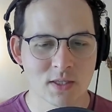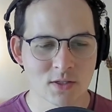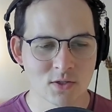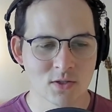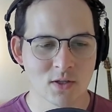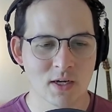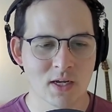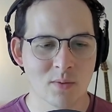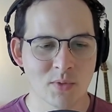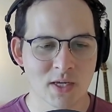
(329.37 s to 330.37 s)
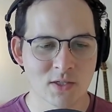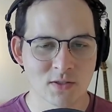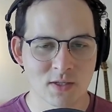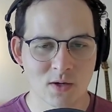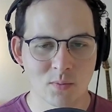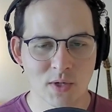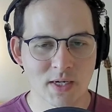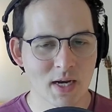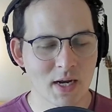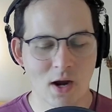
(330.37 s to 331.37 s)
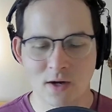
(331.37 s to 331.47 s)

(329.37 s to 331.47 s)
There's just a lot of complications there, but I,